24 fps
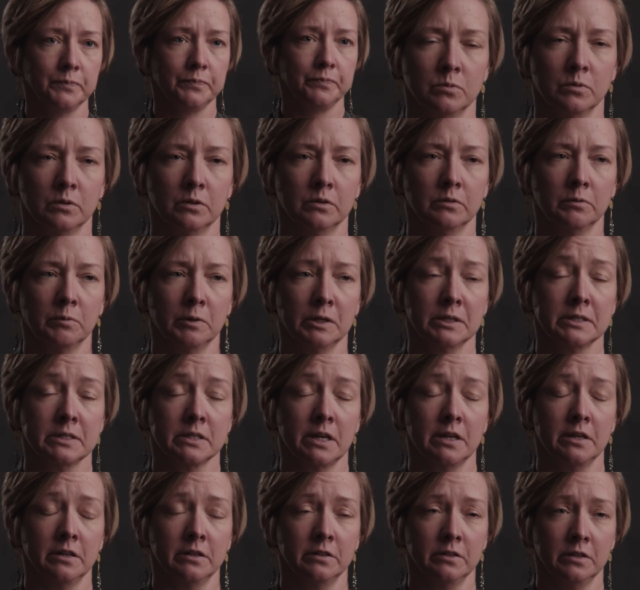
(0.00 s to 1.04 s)
We're
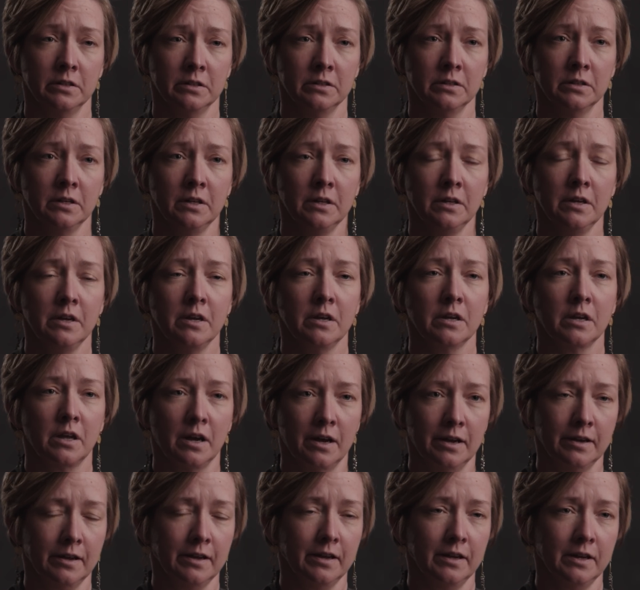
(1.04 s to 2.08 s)
excited that
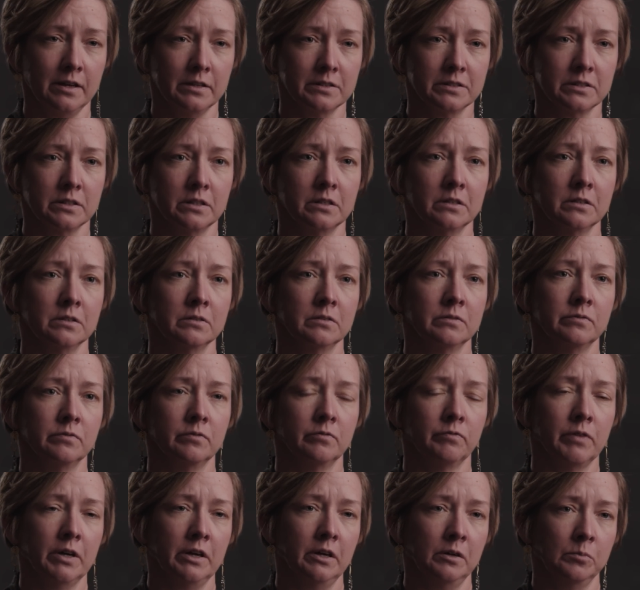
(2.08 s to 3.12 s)
Conga has a
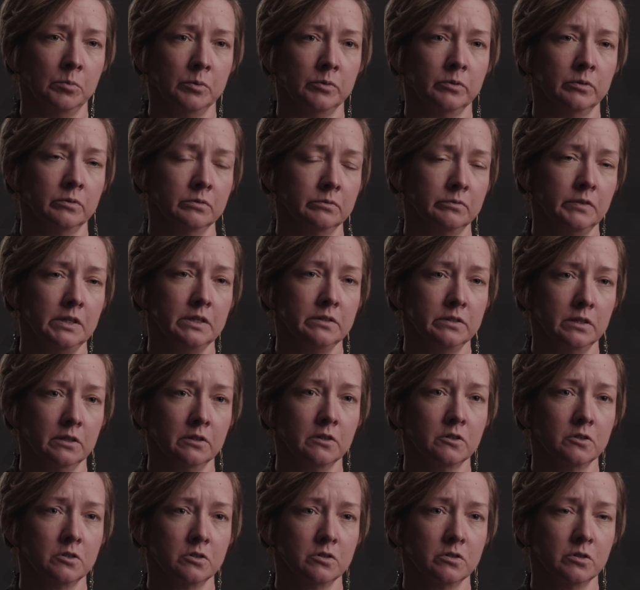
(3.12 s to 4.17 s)
viable
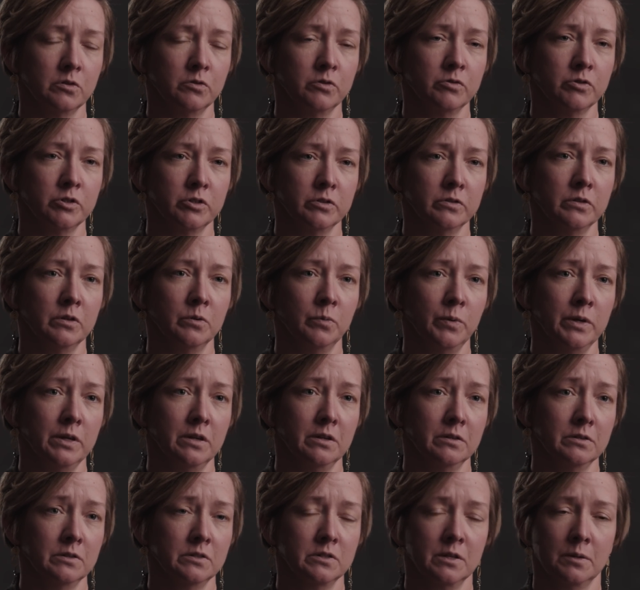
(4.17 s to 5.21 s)
e-signature solution that we
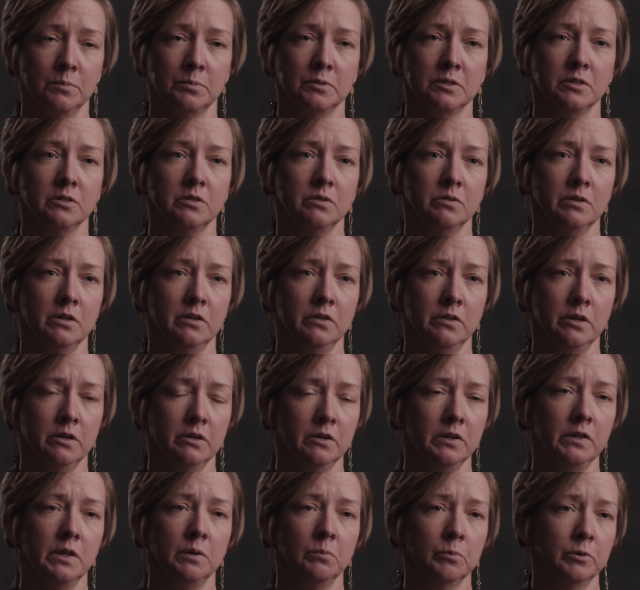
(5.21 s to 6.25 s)
can substitute in
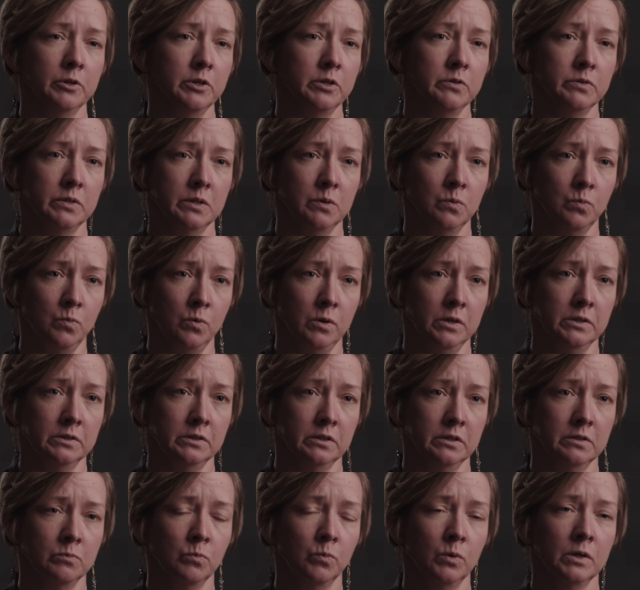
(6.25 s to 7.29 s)
there, and then we're using
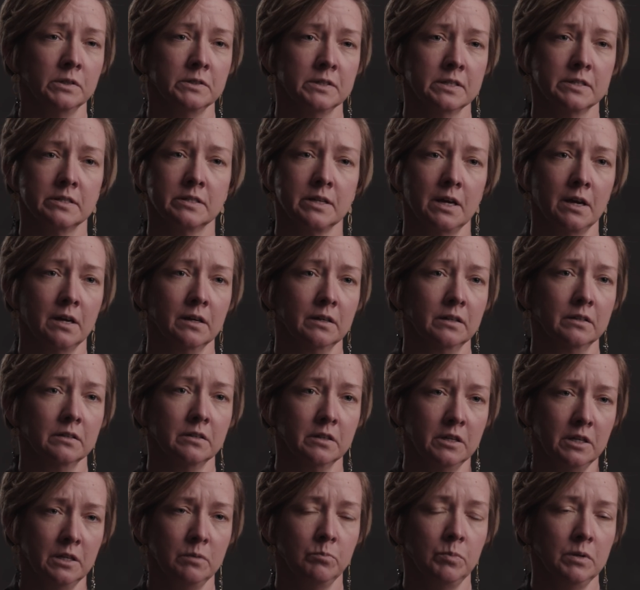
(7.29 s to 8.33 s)
one stack
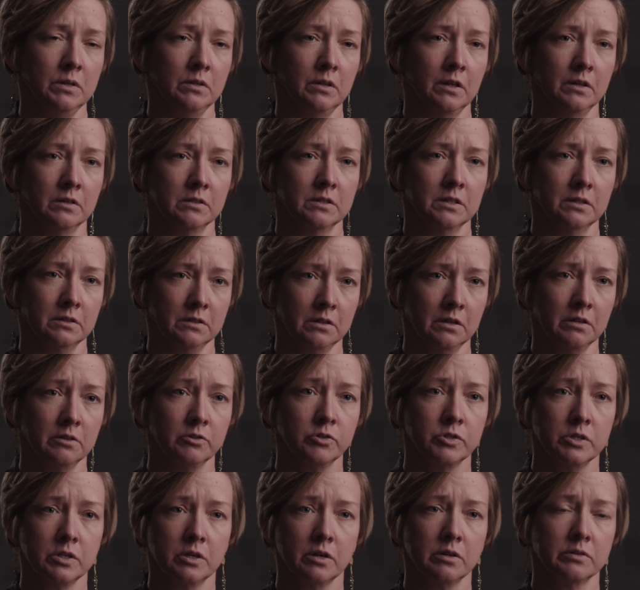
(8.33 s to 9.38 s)
and keeping that
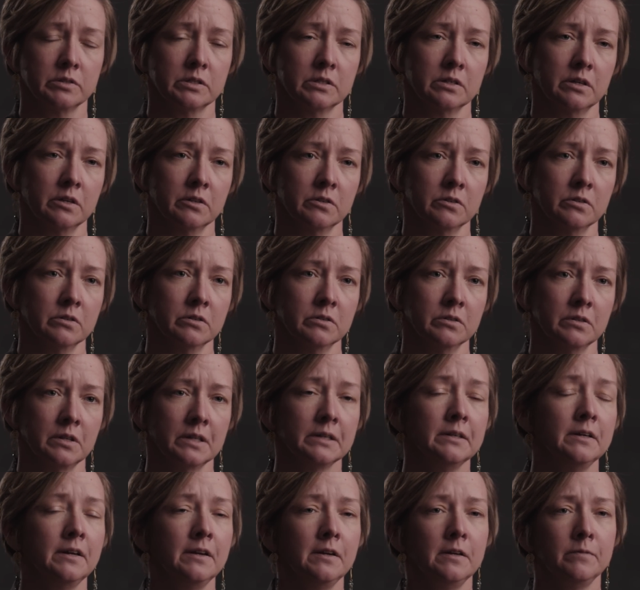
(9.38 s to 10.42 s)
technology all together. And
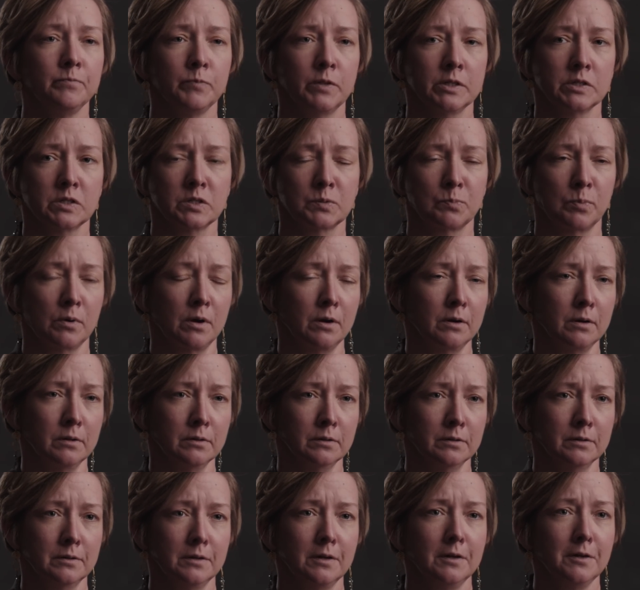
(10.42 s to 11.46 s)
that
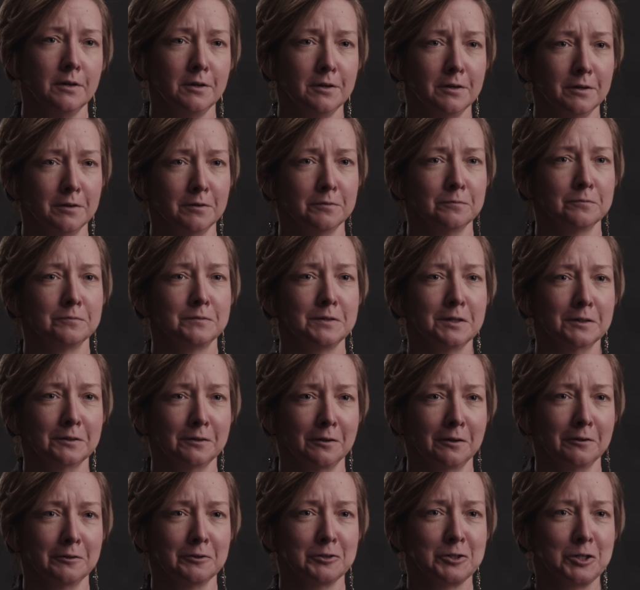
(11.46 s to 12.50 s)
sprawl of
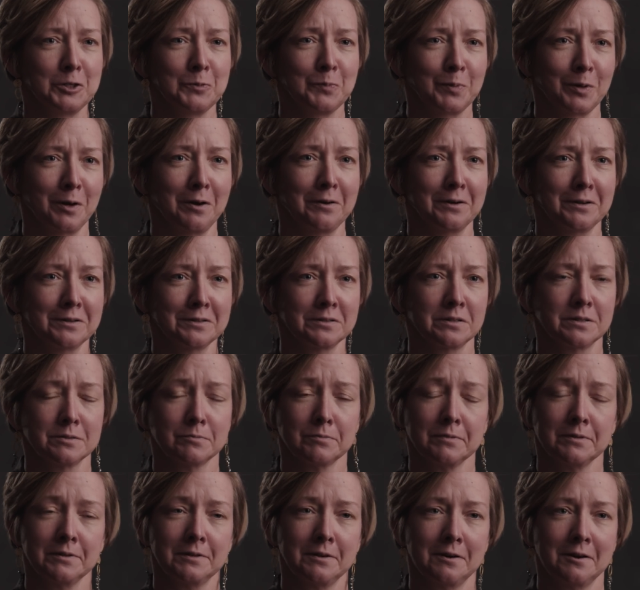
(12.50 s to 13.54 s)
technology and products
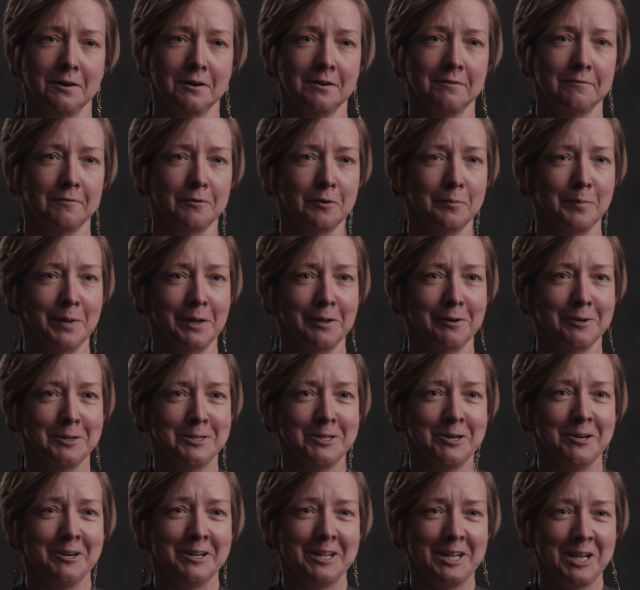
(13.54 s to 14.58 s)
is really hard for a
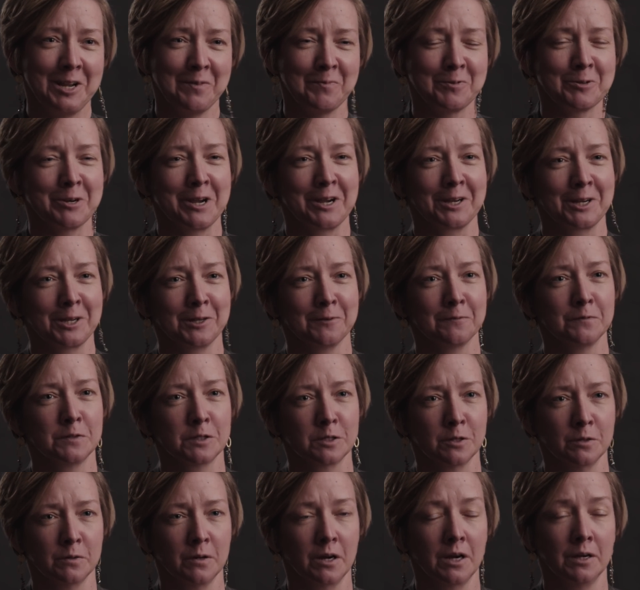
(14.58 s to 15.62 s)
manager to keep track of,
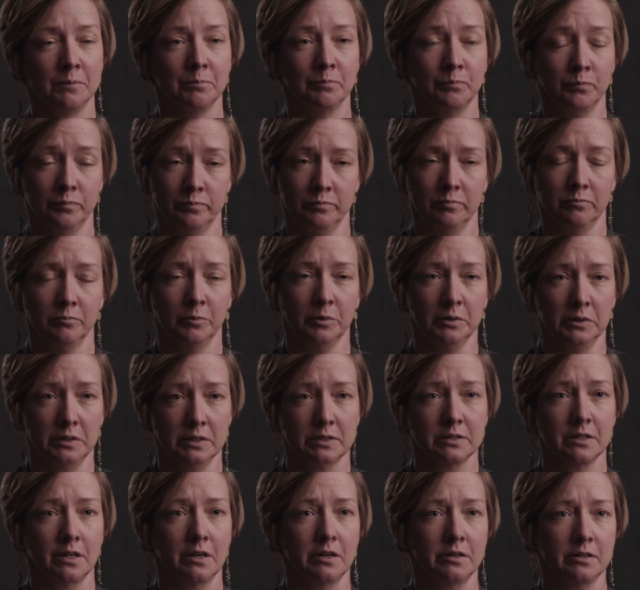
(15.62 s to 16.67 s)
so I'm really
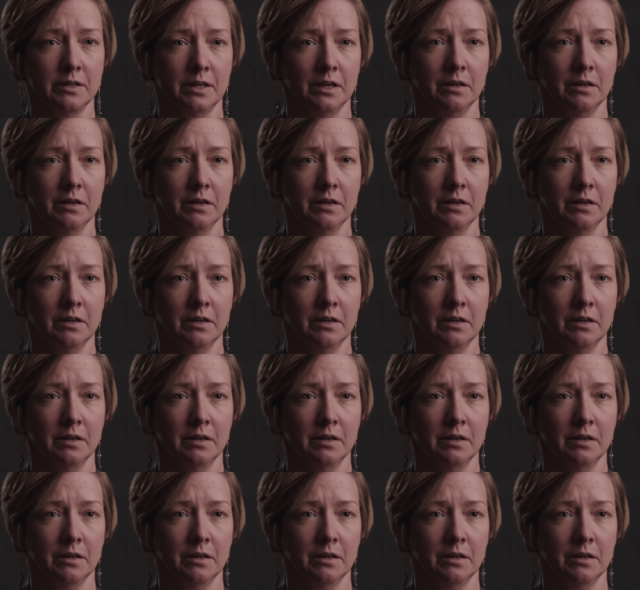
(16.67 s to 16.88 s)
excited to